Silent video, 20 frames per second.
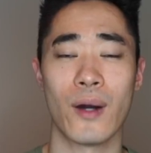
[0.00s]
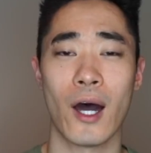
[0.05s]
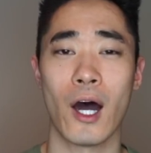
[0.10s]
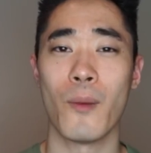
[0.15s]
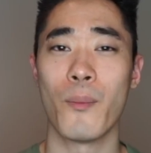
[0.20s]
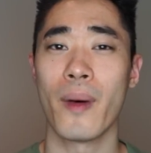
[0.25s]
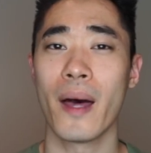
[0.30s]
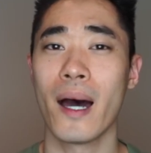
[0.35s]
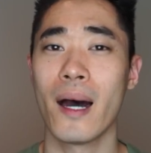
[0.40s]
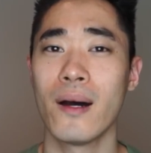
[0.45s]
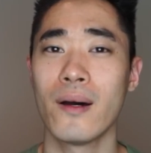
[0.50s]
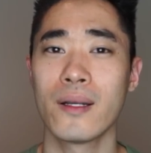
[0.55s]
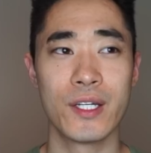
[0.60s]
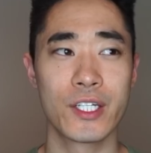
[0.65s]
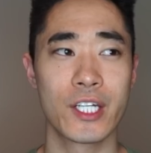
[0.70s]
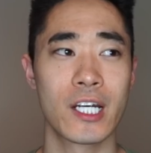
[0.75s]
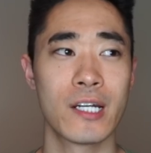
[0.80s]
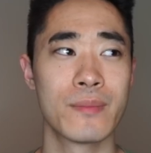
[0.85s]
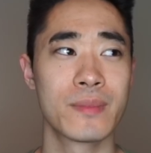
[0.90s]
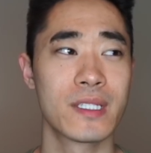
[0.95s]
help out.
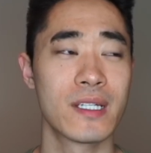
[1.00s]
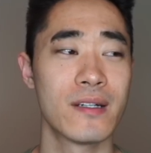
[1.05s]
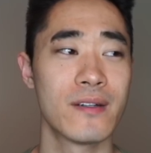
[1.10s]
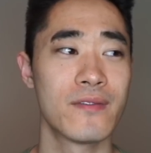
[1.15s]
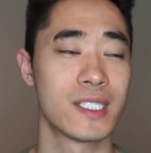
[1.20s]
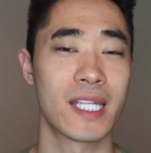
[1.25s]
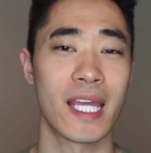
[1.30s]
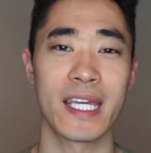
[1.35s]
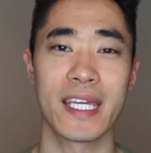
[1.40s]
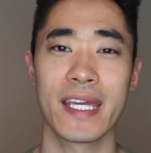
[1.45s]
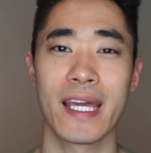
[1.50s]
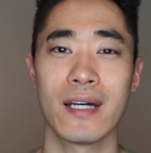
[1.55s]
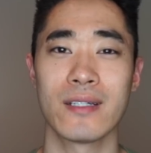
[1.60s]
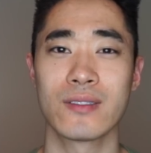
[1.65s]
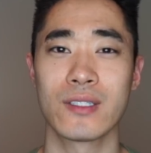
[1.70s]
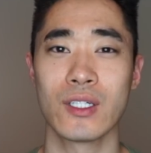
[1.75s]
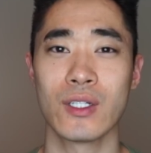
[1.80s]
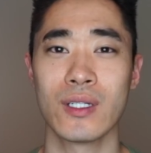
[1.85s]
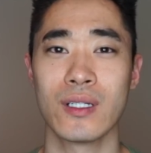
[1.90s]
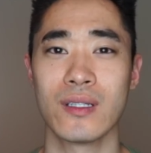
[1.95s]
In terms of taking out
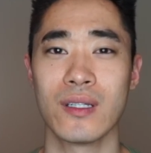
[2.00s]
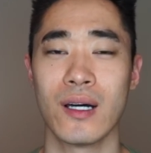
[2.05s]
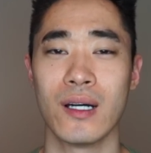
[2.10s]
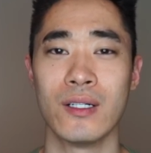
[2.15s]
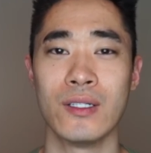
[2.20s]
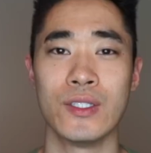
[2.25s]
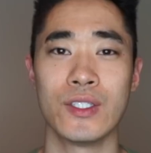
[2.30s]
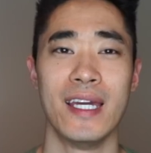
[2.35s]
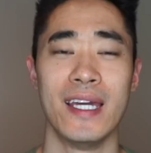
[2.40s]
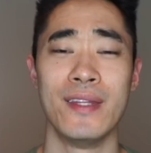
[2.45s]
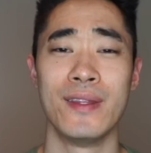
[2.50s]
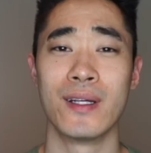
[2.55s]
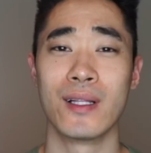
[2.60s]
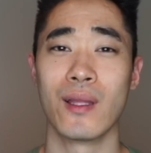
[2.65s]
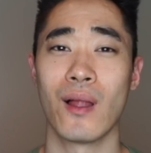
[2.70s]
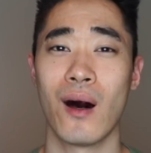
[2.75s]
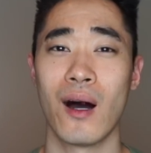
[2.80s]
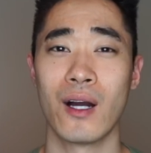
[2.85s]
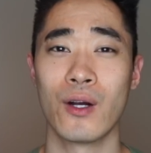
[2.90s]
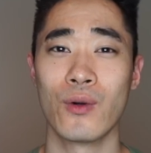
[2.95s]
student loans, in the
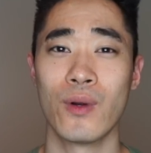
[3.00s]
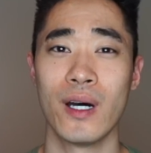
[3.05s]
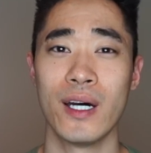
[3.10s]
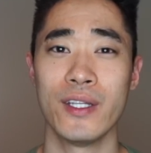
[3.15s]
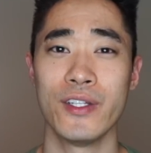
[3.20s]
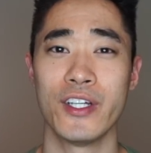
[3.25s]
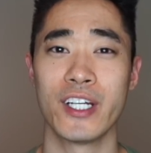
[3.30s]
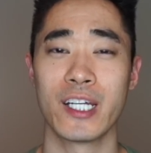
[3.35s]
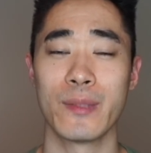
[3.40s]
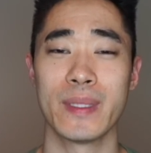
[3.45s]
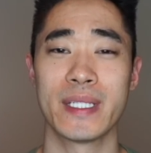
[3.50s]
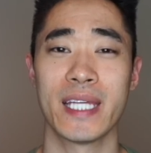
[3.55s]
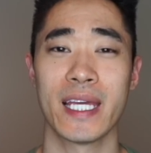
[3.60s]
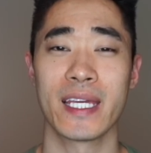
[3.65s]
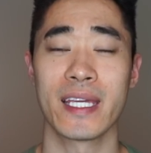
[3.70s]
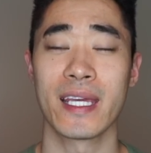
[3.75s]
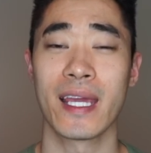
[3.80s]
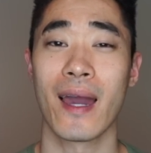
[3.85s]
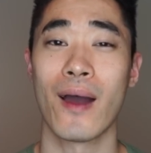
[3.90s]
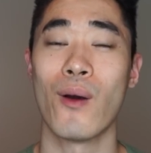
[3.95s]
long run, you're going to be
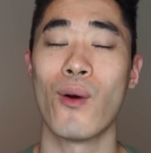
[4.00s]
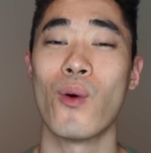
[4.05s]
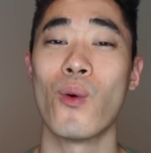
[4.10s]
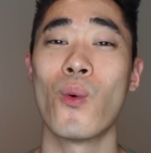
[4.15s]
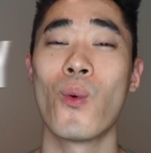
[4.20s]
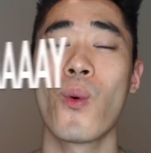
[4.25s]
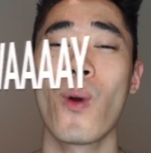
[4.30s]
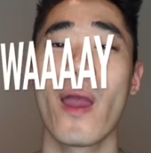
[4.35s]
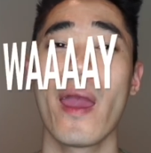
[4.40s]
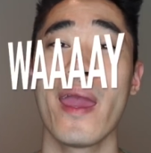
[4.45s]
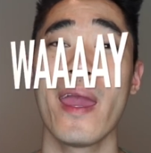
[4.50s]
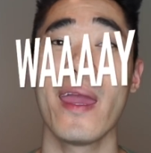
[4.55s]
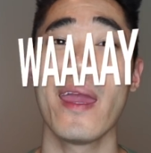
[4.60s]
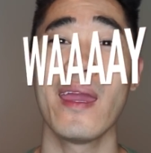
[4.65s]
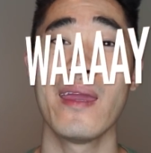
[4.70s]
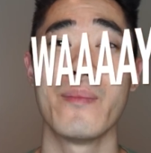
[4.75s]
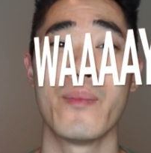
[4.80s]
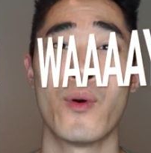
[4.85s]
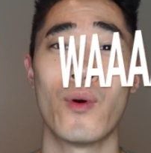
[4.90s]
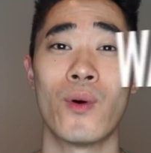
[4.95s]
taking out
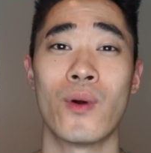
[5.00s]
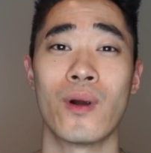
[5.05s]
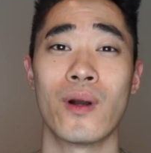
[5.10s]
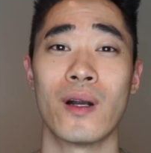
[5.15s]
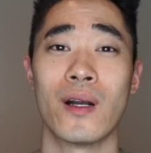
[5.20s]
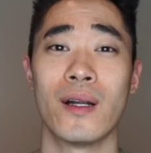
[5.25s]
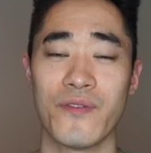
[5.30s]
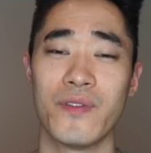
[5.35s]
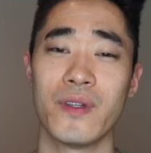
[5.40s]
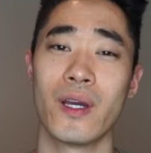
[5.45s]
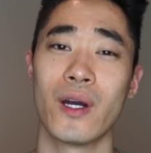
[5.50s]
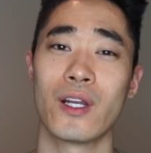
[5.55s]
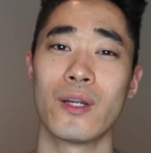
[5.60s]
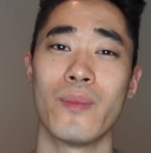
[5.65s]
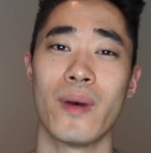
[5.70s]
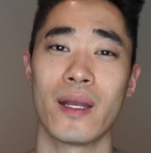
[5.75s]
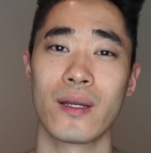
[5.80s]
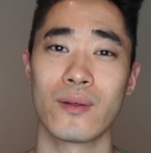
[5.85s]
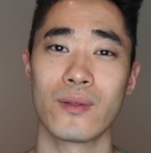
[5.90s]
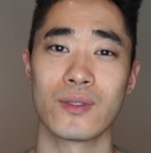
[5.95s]
way more if you go to
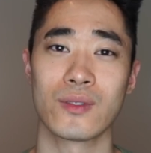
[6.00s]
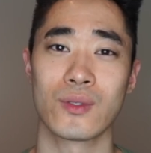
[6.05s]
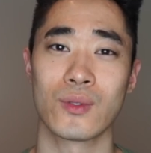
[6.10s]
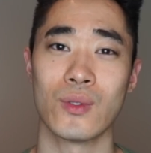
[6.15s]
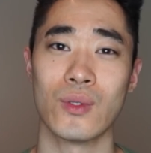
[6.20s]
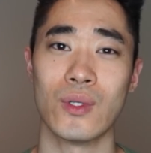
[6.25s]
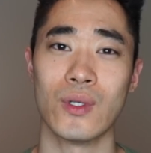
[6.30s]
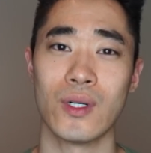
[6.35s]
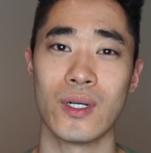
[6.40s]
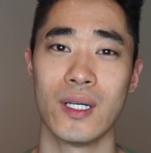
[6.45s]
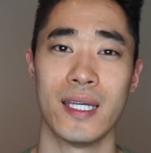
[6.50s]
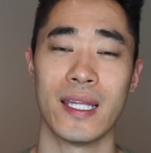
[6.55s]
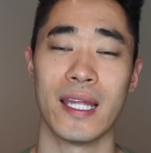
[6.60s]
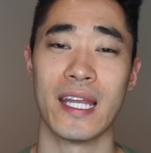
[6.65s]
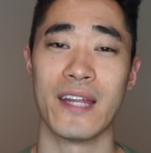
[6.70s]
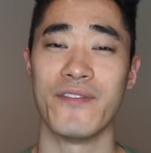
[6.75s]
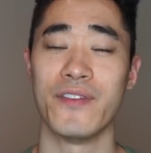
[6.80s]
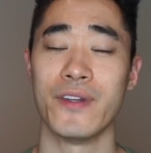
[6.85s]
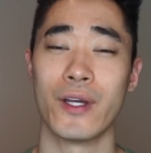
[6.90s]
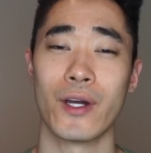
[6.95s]
medical school
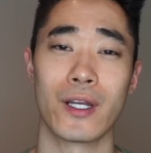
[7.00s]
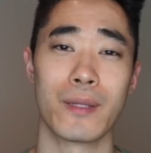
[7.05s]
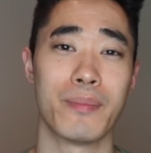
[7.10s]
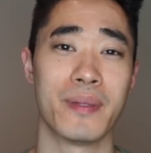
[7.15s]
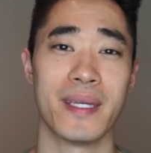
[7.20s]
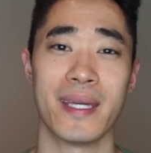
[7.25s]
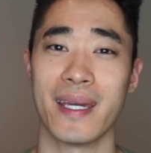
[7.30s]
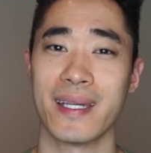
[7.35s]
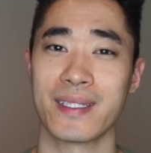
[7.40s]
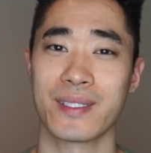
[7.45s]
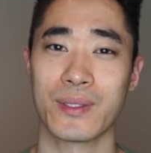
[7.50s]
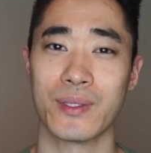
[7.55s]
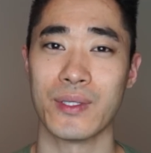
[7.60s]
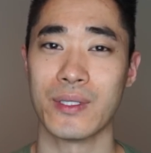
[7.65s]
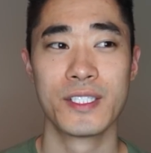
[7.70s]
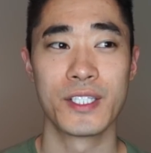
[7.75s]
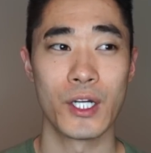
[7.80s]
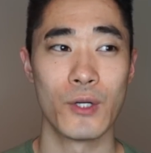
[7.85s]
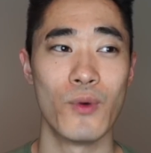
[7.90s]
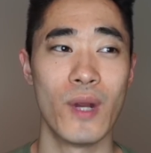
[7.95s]
than if you go to PA
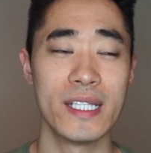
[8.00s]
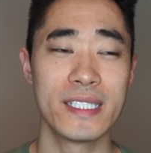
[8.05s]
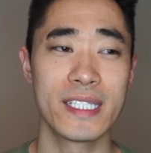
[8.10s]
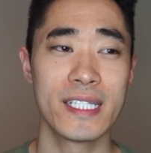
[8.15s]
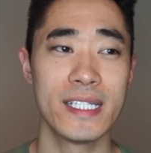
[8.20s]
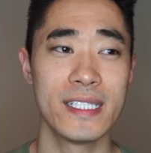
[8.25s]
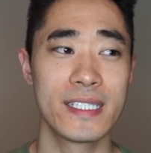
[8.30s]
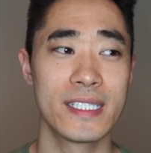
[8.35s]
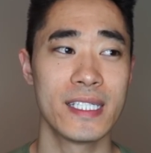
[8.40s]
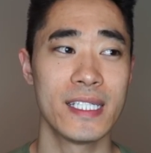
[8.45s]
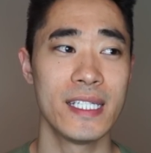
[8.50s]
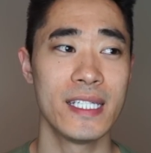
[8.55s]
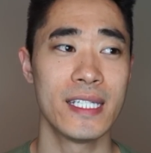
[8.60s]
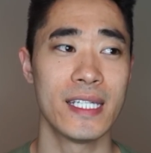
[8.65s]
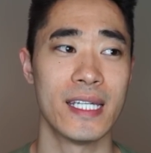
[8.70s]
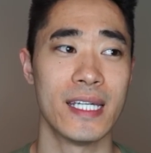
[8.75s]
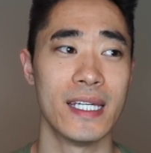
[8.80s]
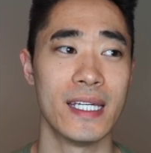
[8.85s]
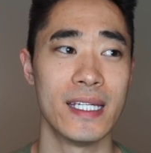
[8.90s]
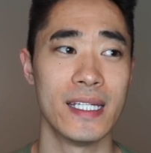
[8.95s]
school. So
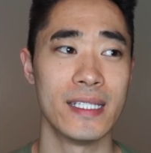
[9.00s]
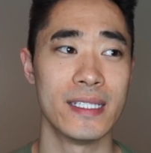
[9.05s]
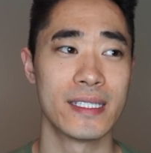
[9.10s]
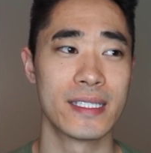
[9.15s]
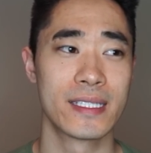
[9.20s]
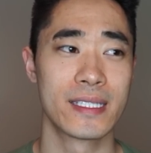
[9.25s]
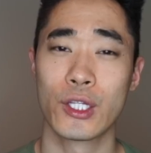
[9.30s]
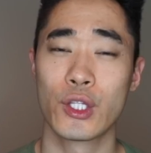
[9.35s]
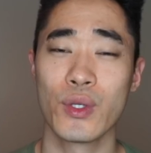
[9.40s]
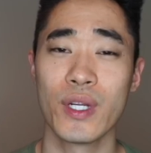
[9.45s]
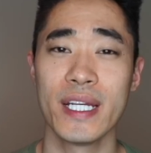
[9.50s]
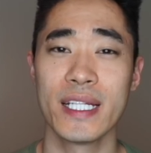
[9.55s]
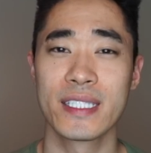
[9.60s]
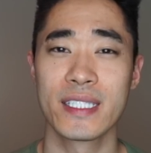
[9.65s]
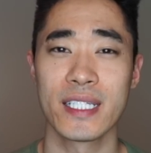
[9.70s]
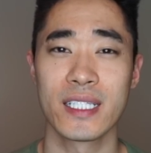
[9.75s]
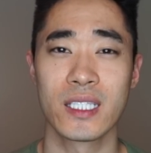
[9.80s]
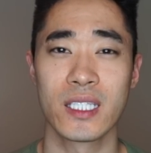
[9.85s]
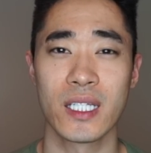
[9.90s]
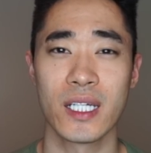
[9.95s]
residency is 3 to
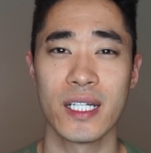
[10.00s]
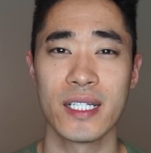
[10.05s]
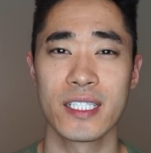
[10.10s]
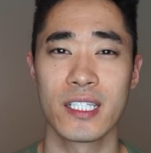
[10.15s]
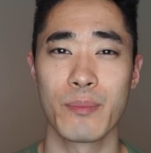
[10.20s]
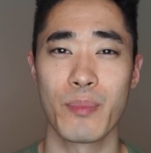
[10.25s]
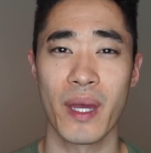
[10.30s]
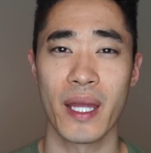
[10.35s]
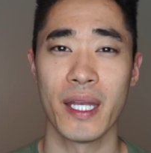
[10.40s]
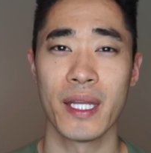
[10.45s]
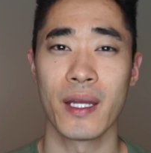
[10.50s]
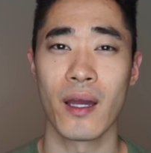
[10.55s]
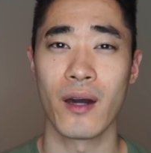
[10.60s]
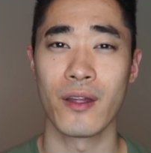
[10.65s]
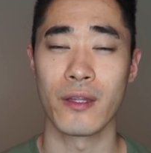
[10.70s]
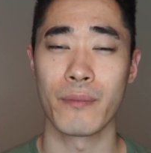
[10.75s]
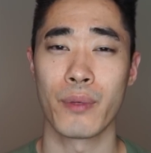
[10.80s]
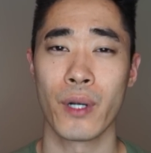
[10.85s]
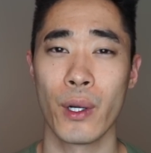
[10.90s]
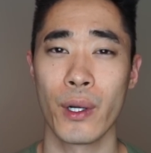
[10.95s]
6 years depending
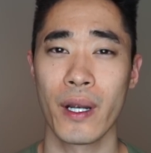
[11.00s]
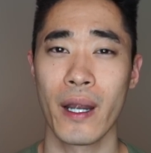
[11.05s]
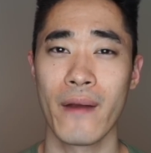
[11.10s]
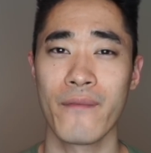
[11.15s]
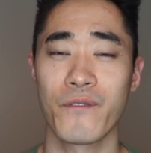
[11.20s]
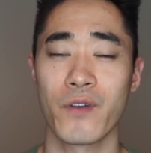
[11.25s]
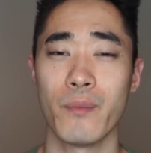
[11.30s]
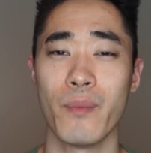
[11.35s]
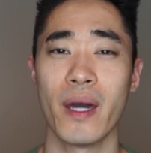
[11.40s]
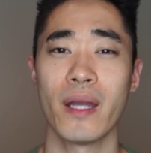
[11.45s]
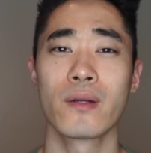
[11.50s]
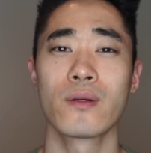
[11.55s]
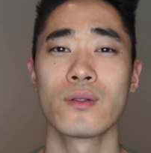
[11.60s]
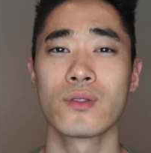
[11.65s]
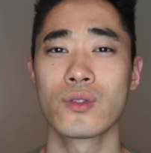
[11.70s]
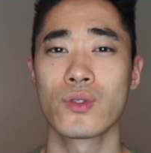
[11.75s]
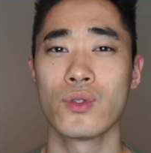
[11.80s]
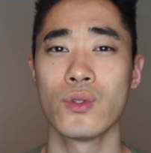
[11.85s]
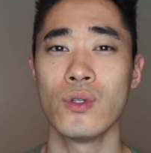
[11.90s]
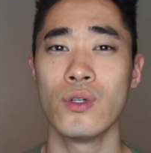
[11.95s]
on the program for medical
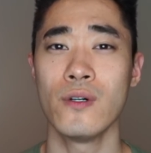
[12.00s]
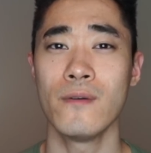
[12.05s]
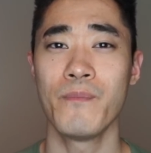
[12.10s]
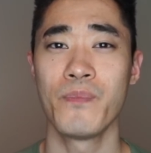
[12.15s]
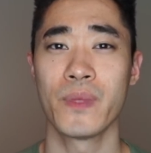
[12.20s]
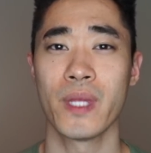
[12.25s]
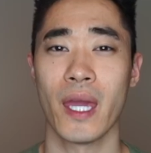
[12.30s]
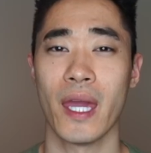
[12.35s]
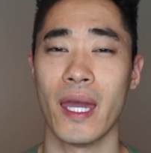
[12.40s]
school.